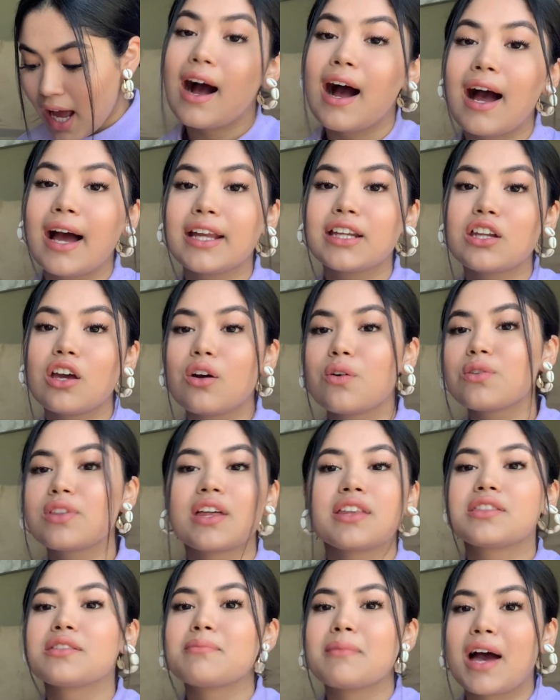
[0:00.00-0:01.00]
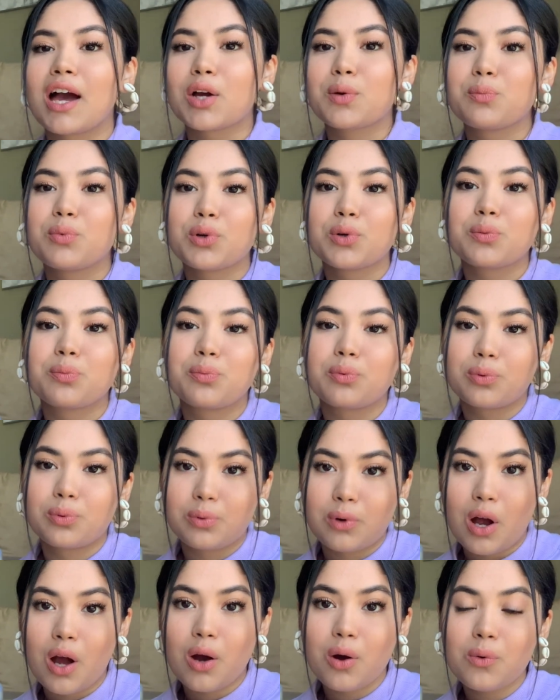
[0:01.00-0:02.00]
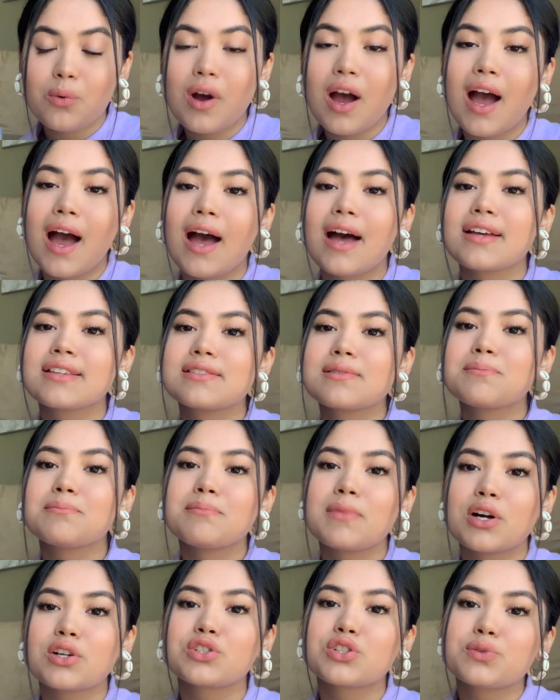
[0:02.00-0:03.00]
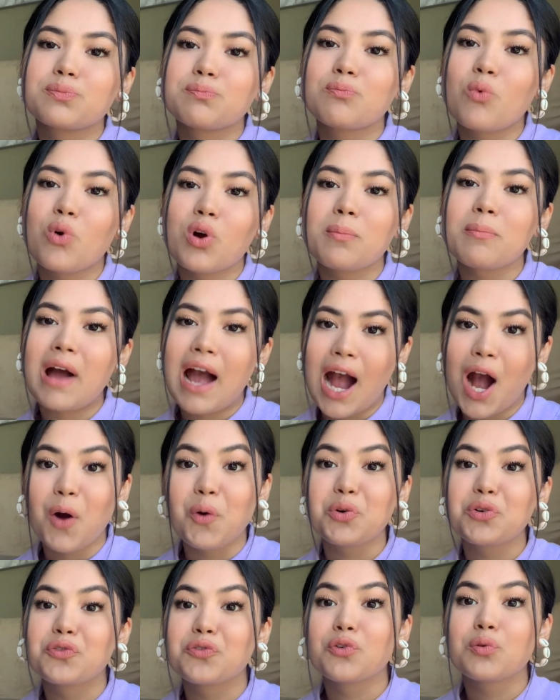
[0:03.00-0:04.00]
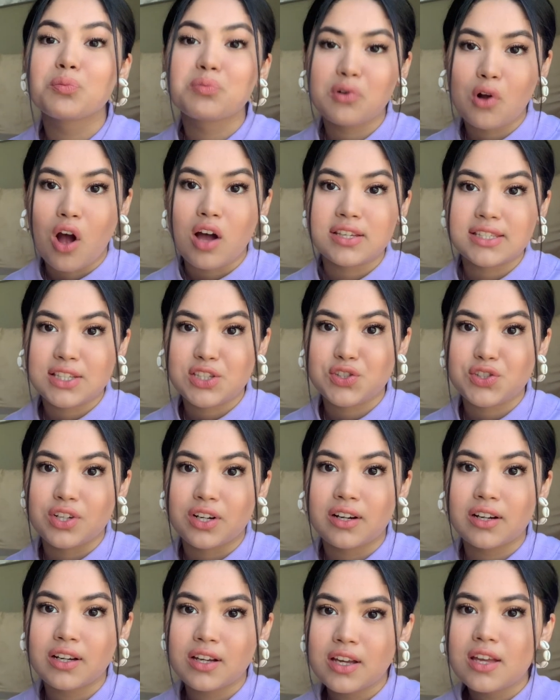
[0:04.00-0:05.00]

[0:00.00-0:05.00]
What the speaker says: I know that the MacBook Pro has a much more powerful processor.